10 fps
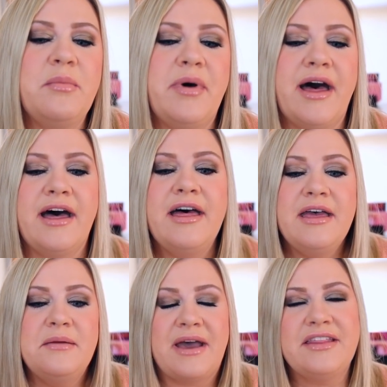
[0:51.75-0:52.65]
But
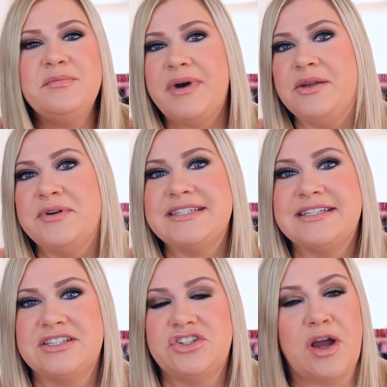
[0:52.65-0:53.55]
Bath & Body Works
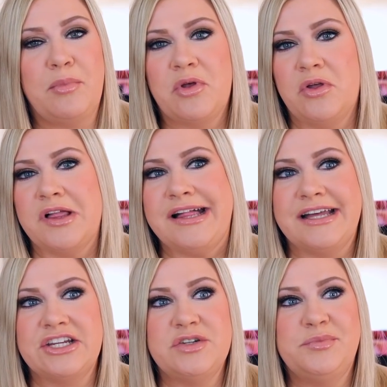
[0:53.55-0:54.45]
does a tropical
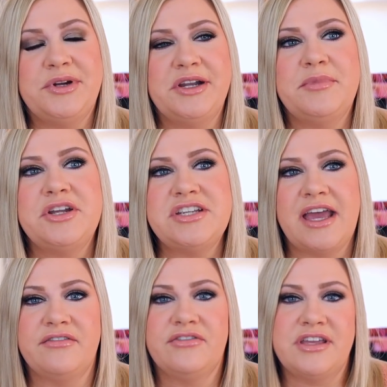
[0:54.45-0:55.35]
collection pretty much
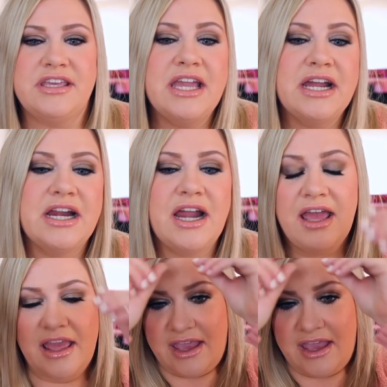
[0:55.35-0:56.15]
every year,